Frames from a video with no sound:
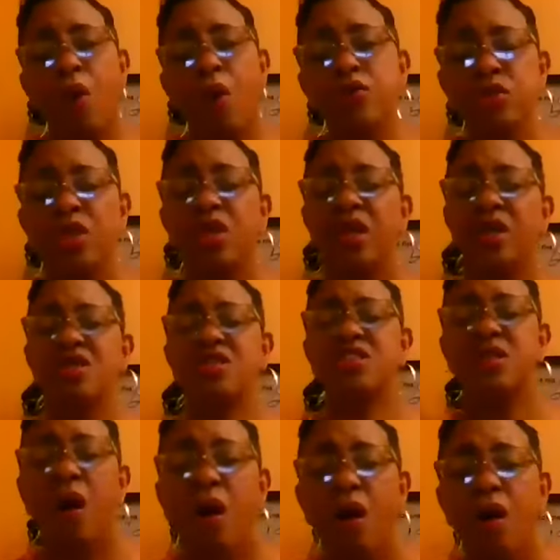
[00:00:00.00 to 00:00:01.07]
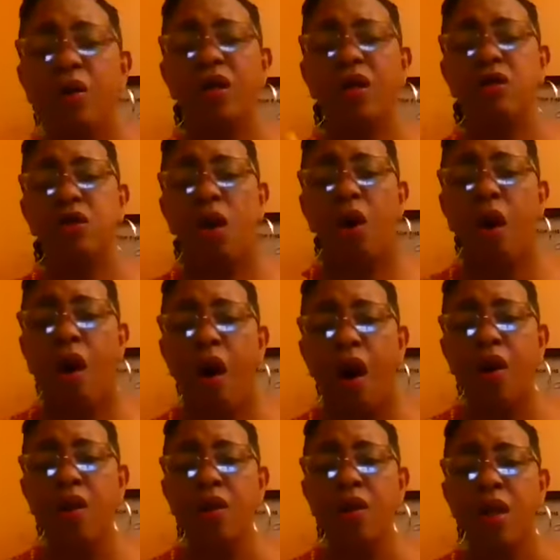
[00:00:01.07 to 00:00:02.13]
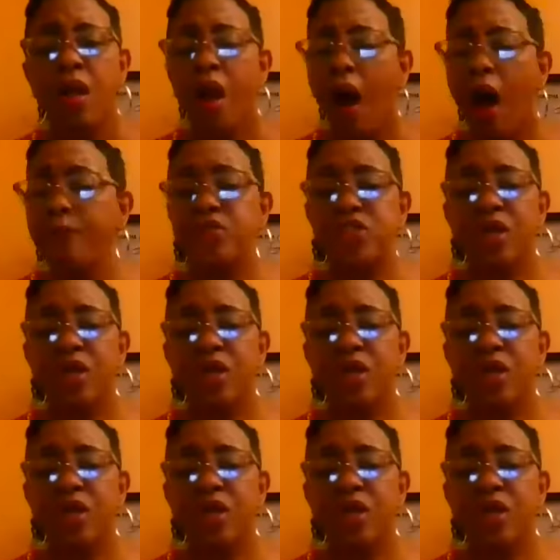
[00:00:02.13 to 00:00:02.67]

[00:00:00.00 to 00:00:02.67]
And I want you to get a song in your heart.